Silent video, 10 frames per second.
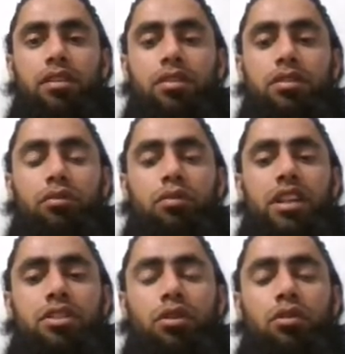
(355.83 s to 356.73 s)
So
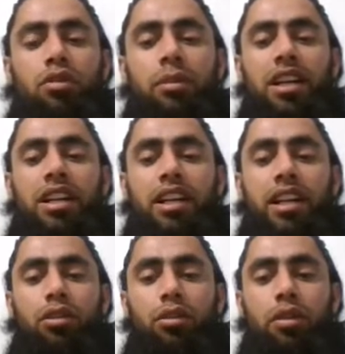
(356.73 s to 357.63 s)
once you will be
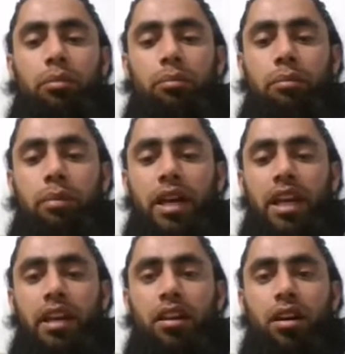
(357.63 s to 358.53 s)
clicking on
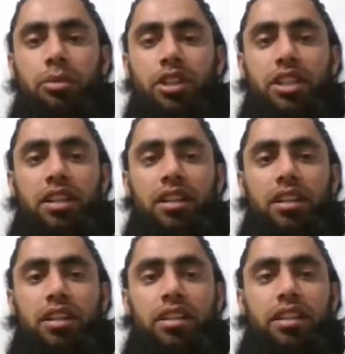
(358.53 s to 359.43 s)
pay
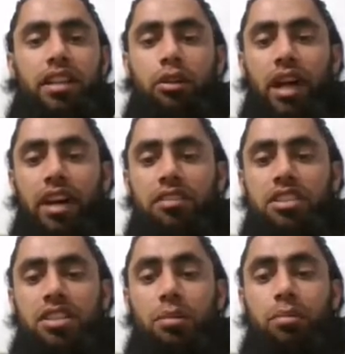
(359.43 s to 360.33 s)
option, then you
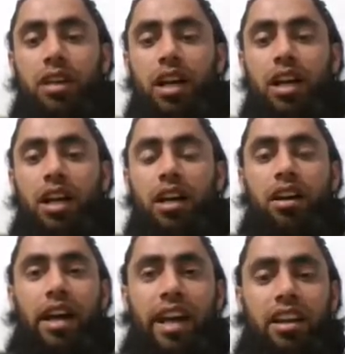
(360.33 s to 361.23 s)
have some
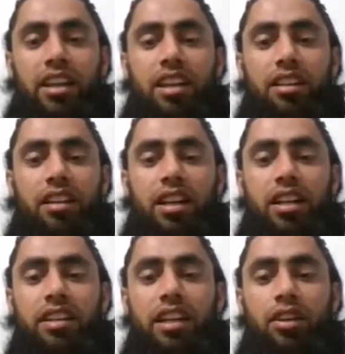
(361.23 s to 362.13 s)
error here
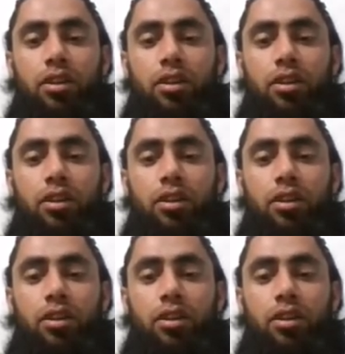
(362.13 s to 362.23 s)
that